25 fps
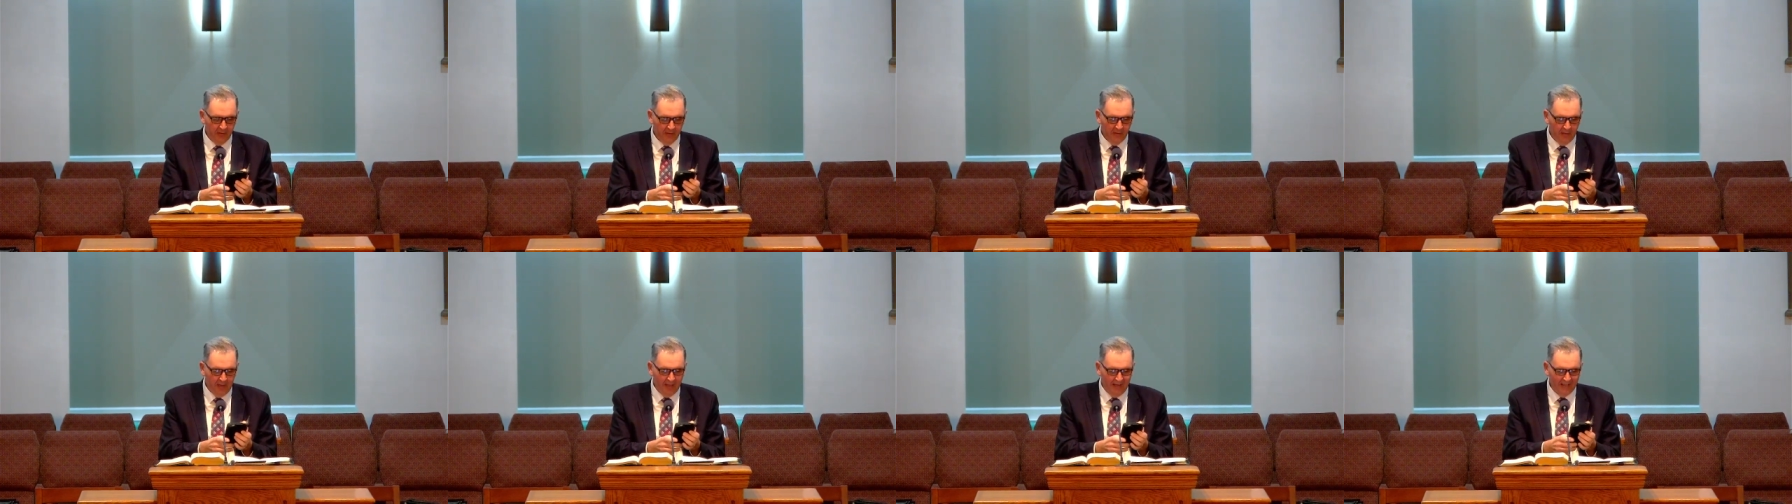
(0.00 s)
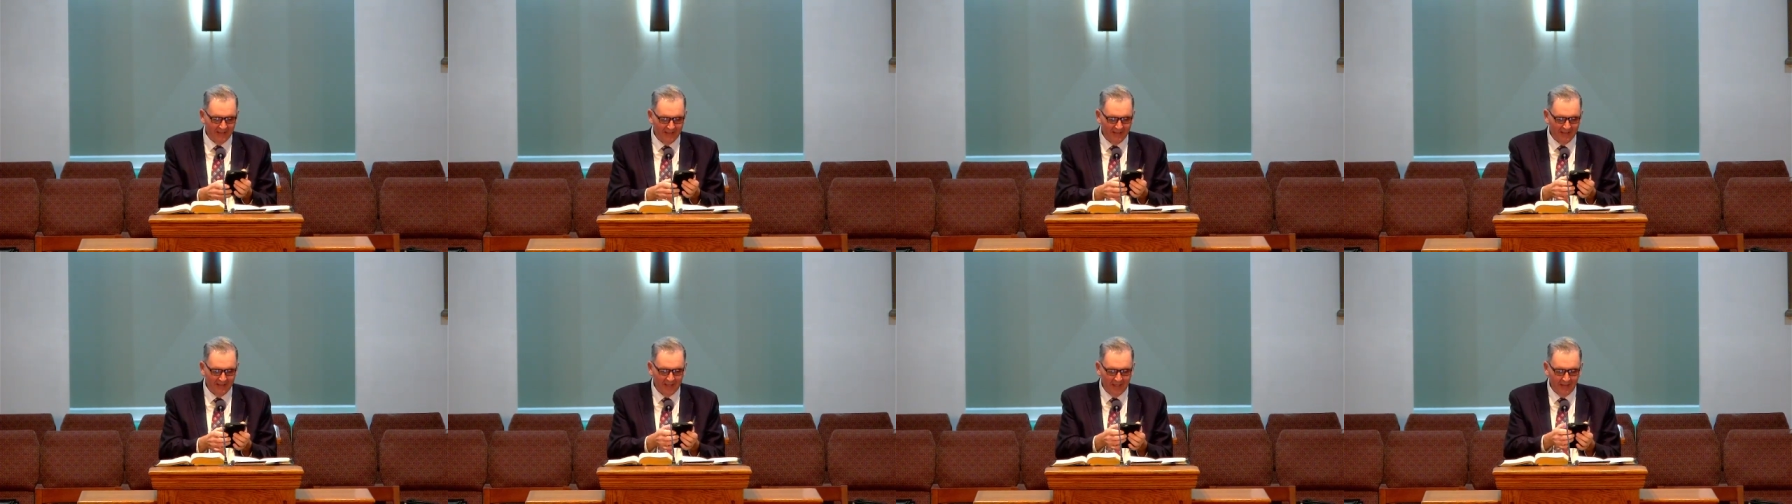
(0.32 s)
I
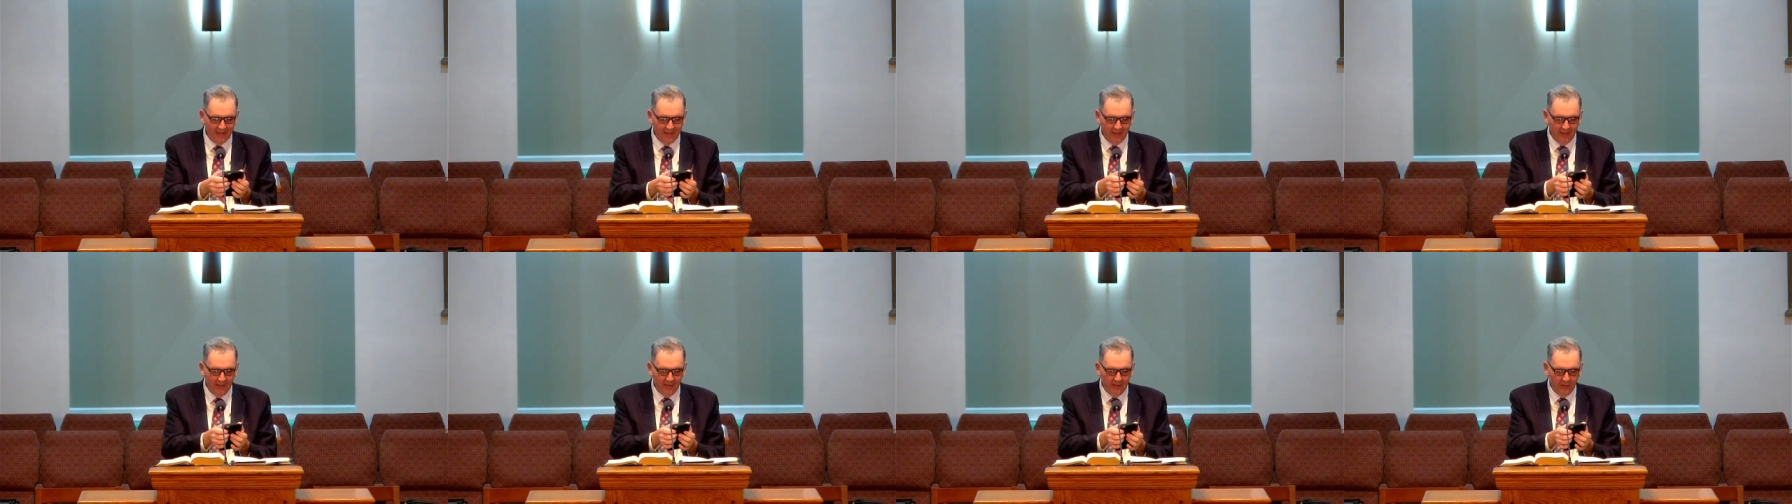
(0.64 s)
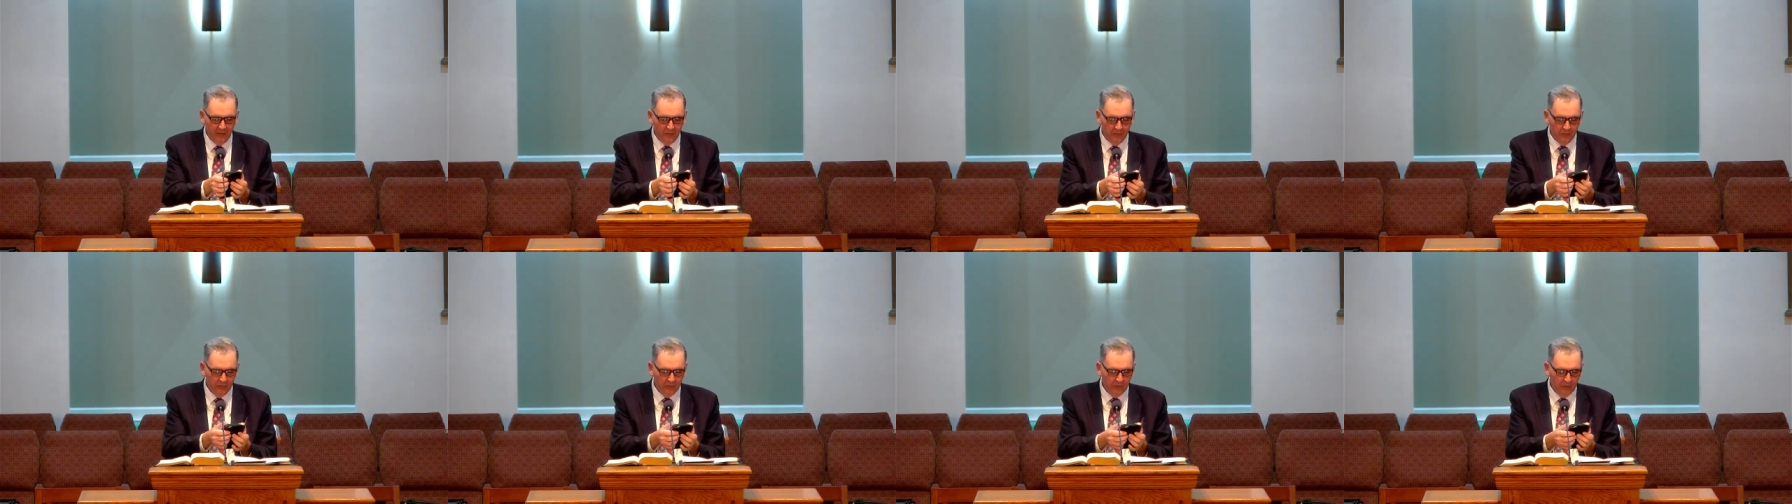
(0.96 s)
send it
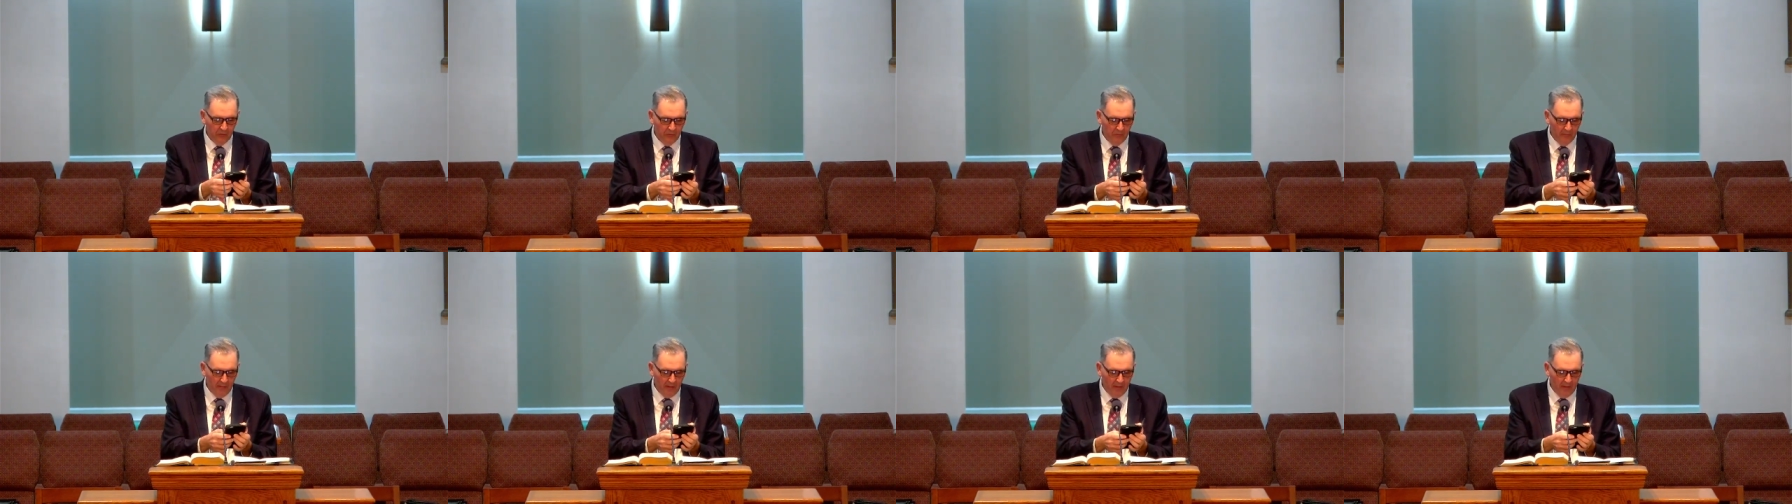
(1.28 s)
to my